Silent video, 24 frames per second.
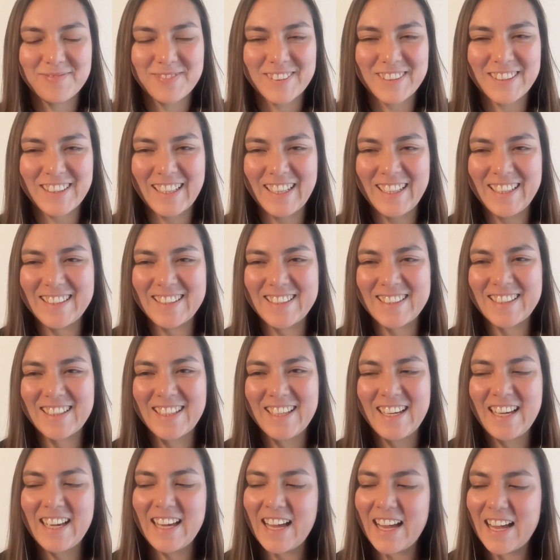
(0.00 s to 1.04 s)
Nice.
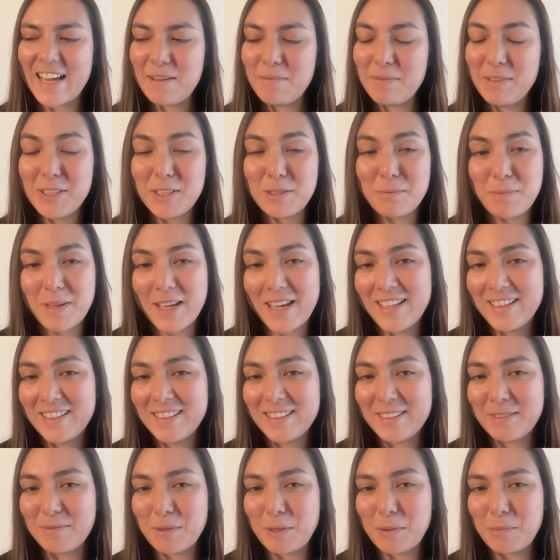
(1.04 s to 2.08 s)
I'm in Japan
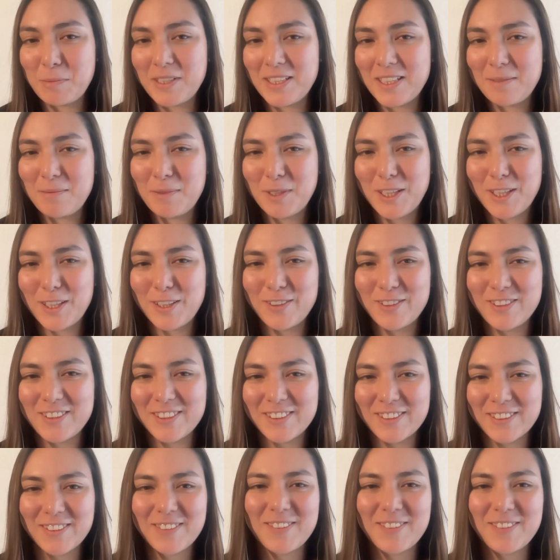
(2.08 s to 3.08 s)
at the moment. I'm in Kyoto.